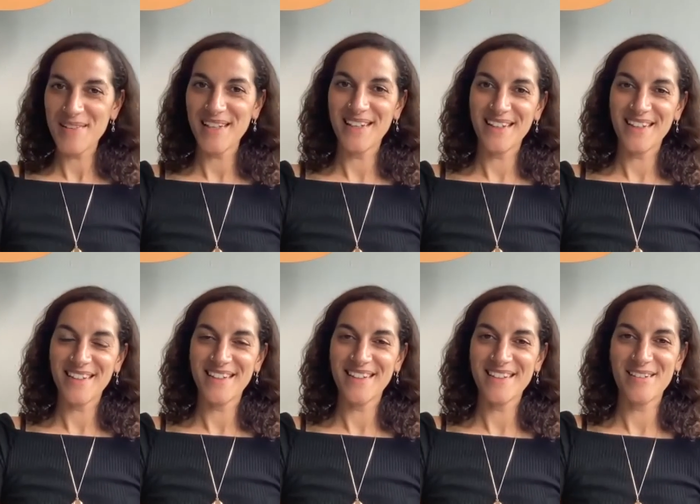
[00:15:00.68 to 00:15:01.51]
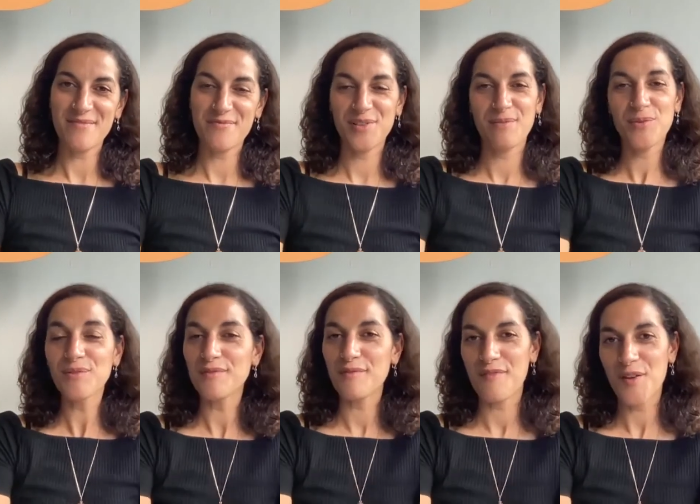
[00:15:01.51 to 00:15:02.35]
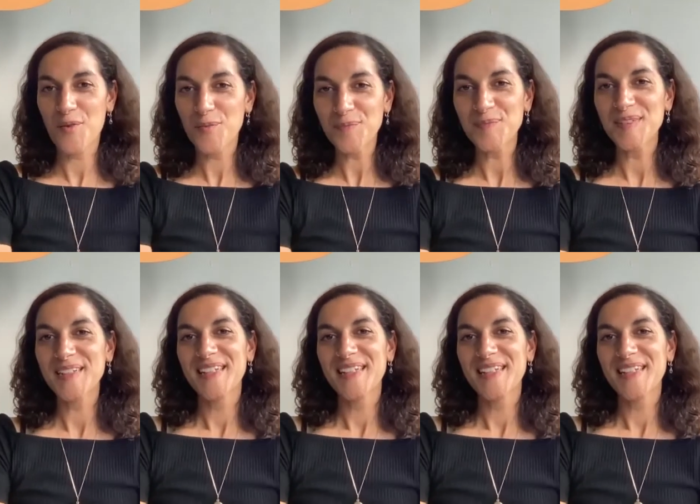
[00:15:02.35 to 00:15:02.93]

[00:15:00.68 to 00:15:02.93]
and for your beautiful film.